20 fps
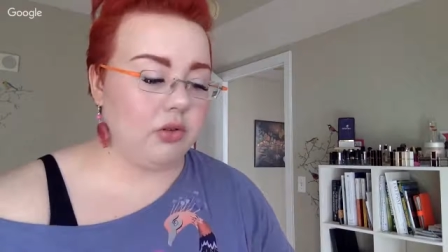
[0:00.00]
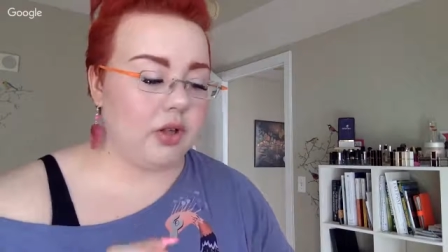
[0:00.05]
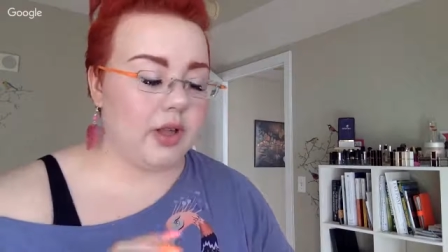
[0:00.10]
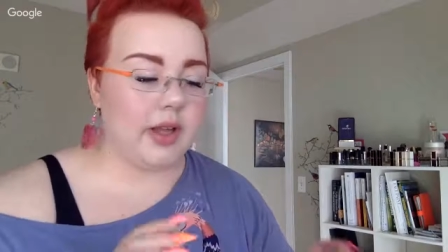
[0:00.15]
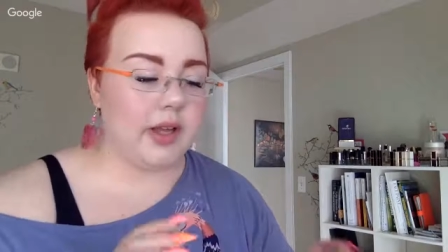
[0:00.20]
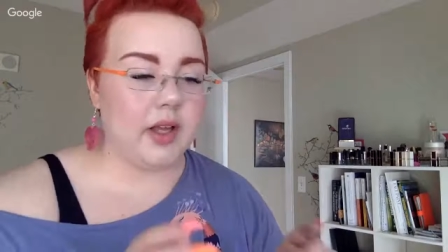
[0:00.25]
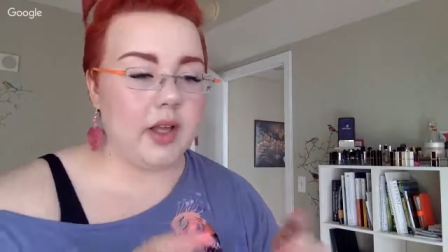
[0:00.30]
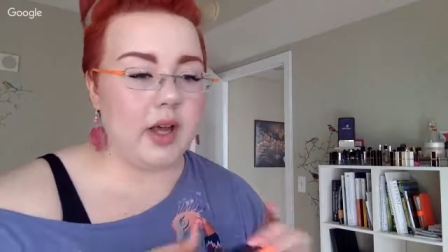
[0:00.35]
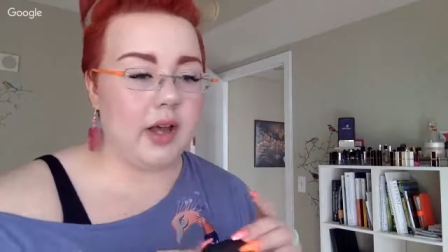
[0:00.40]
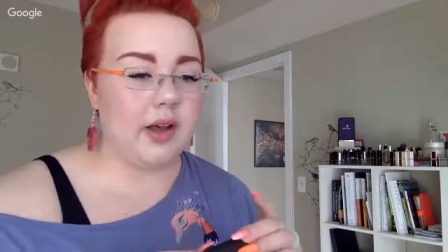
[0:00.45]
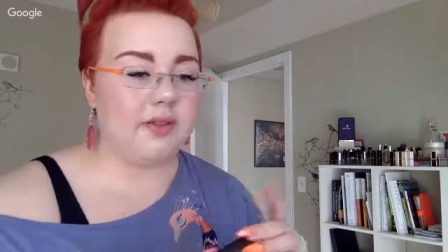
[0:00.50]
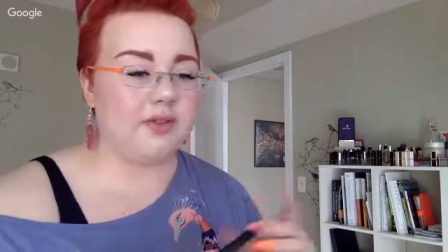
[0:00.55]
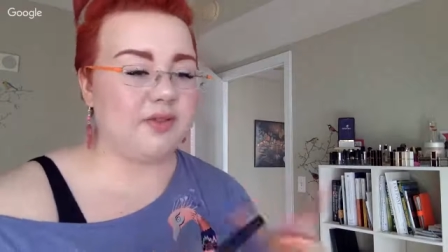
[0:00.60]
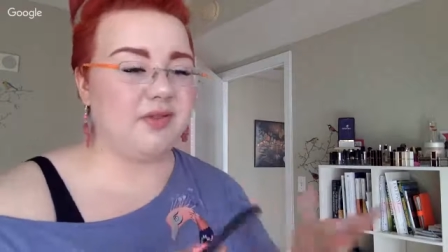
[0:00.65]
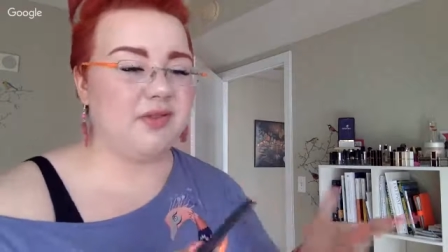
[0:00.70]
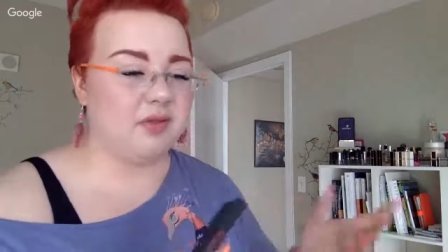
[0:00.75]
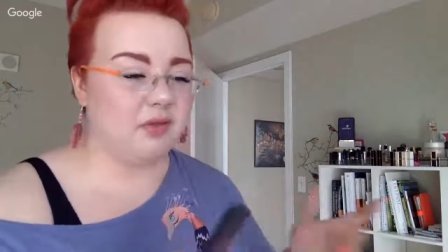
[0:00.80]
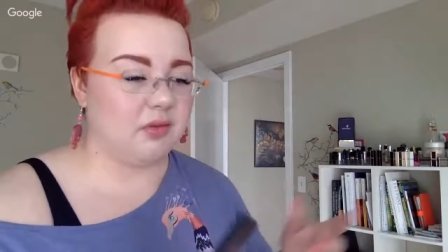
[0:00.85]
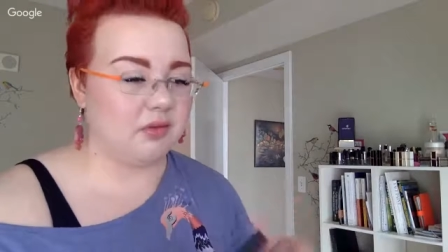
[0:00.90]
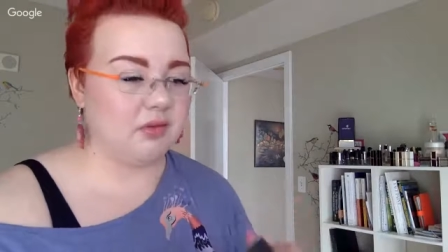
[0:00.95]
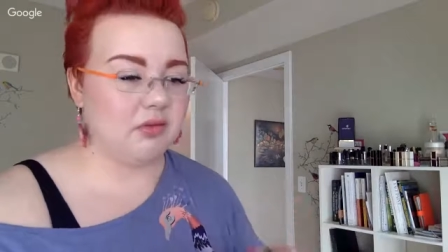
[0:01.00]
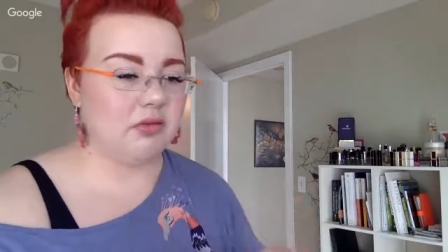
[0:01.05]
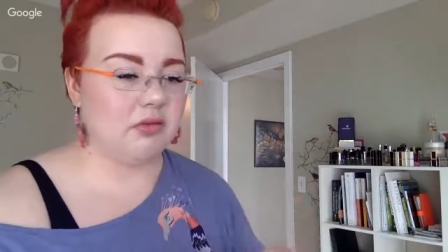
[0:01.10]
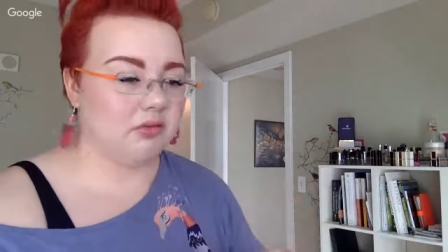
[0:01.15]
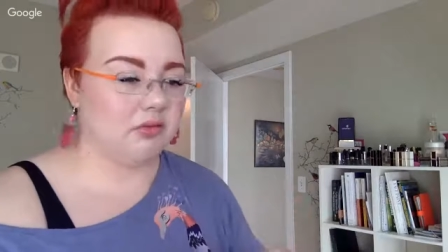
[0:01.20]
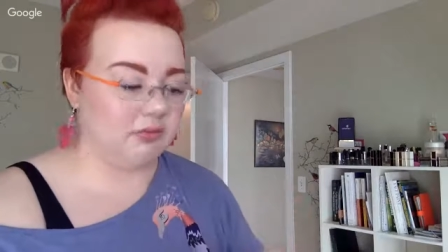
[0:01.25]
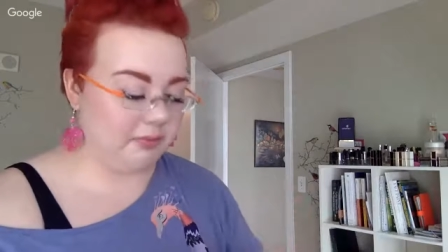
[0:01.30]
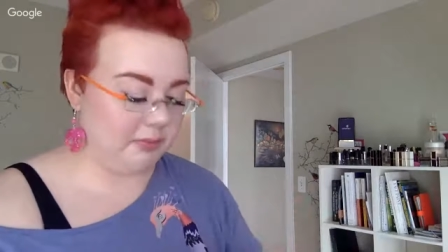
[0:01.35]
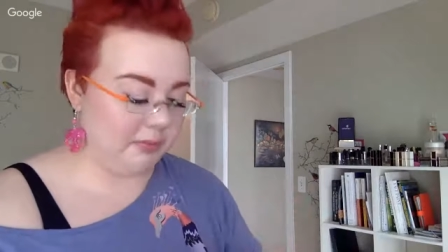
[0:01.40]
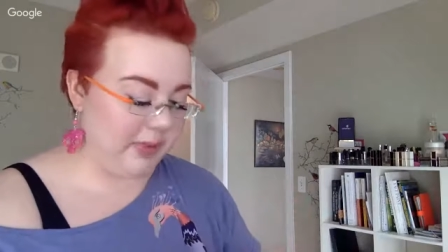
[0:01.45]
like I have
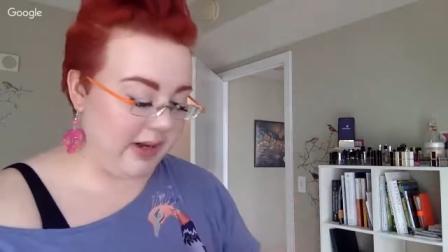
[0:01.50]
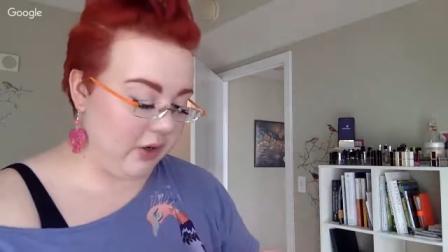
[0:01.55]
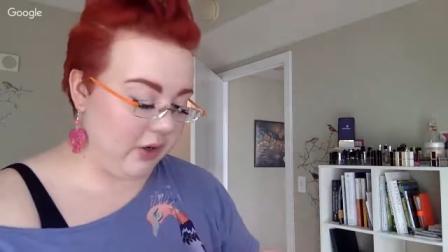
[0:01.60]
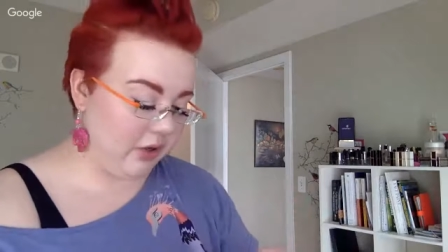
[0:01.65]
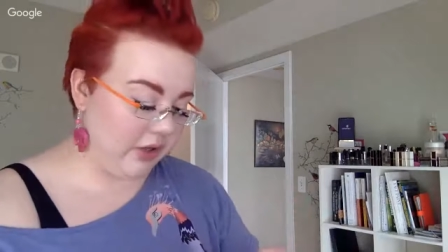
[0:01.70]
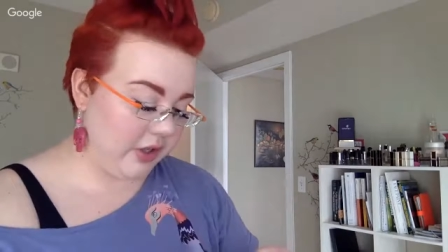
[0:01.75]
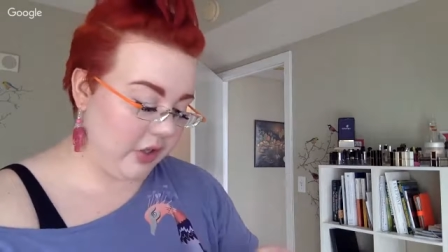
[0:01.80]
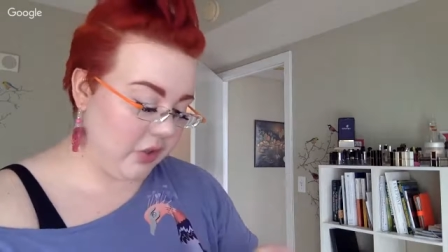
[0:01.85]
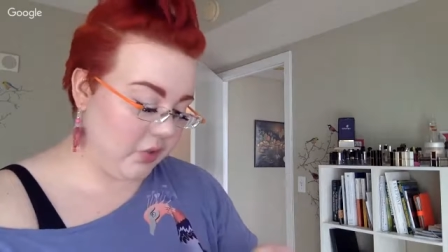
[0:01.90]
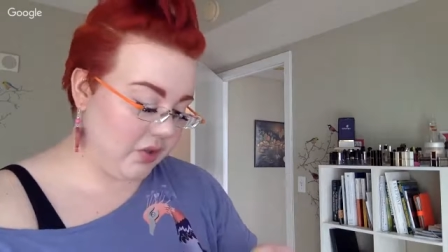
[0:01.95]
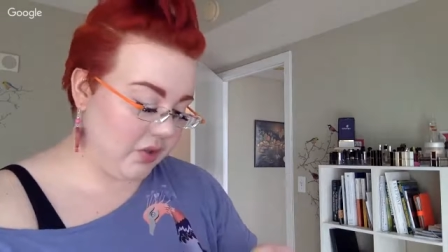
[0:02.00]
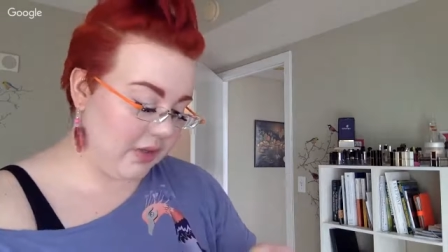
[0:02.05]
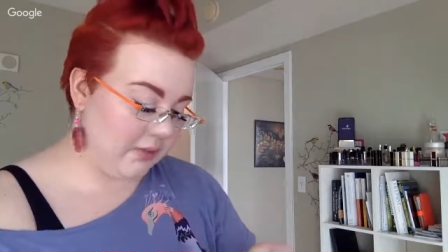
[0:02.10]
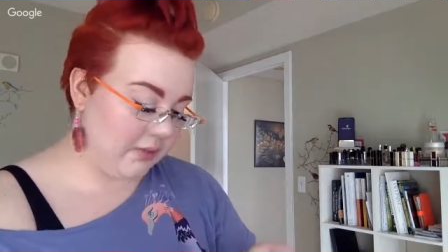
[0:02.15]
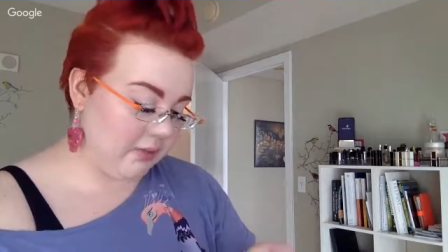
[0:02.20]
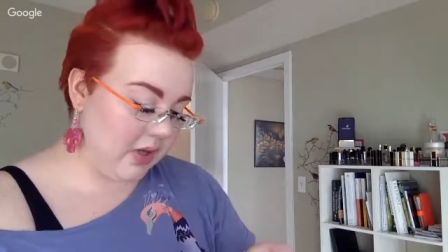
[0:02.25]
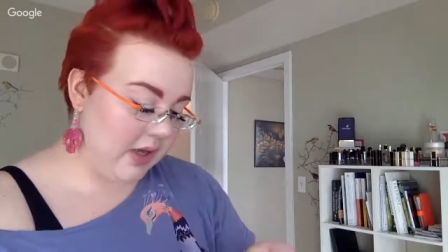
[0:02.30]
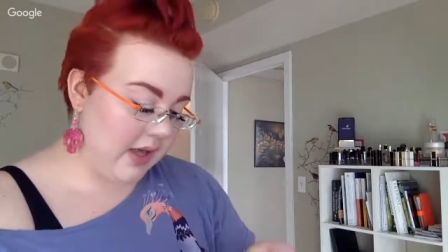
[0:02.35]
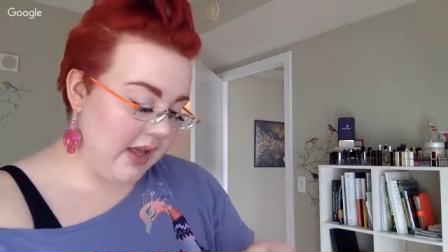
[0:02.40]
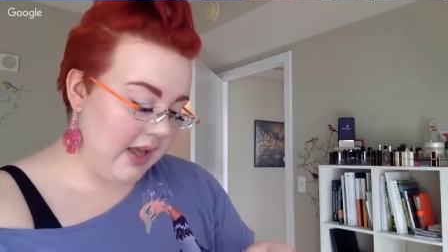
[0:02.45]
barely used them.